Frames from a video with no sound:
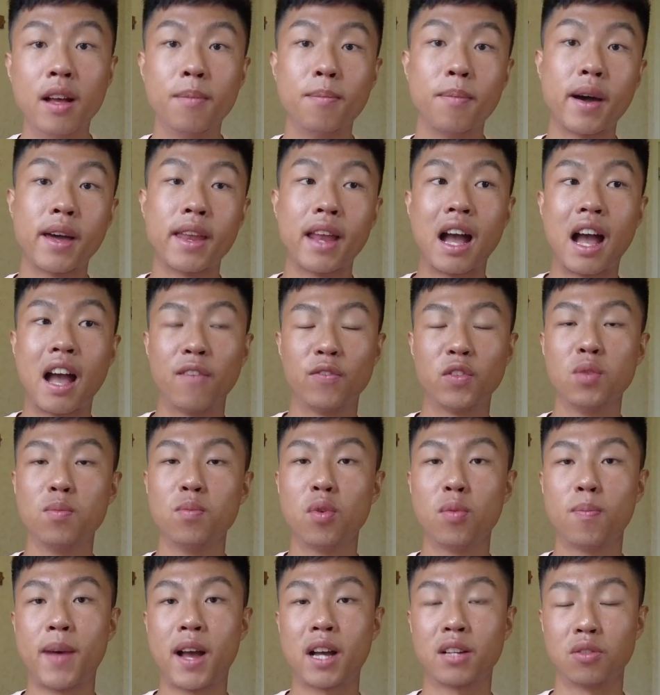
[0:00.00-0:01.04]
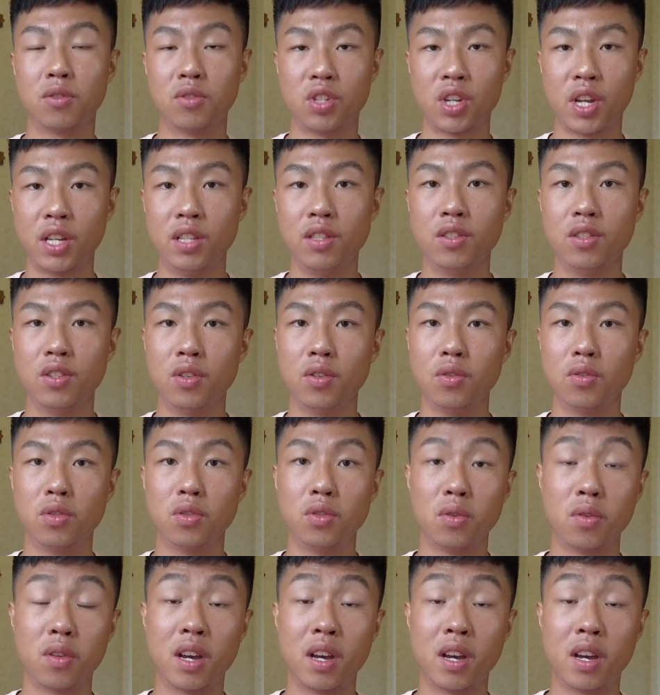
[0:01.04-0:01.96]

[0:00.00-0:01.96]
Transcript: but I have to move back to Chengdu to do